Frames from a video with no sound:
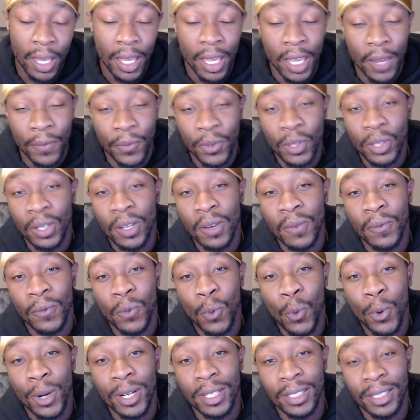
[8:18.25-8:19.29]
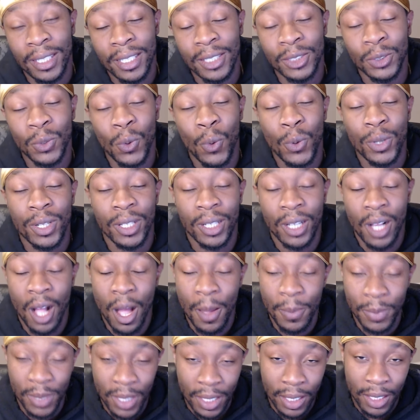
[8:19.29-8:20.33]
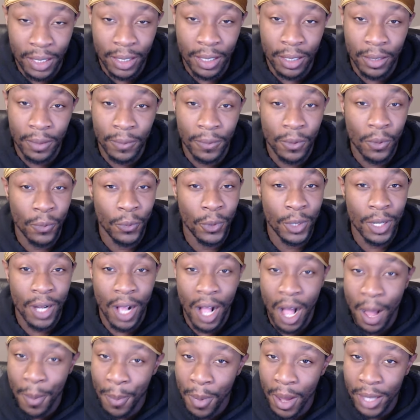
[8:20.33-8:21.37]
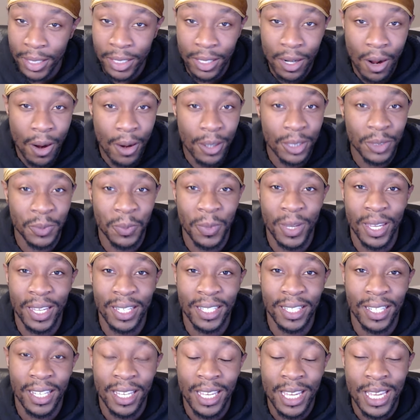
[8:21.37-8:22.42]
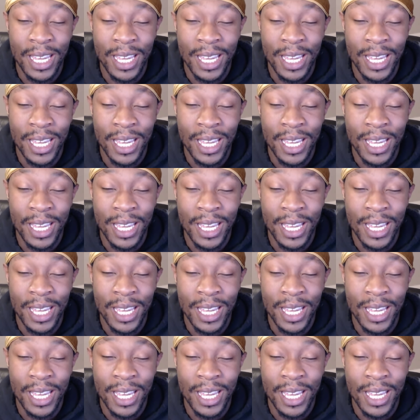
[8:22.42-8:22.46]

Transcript: If you're looking for a Discord to come kick it in, feel free to hop on NARS, man.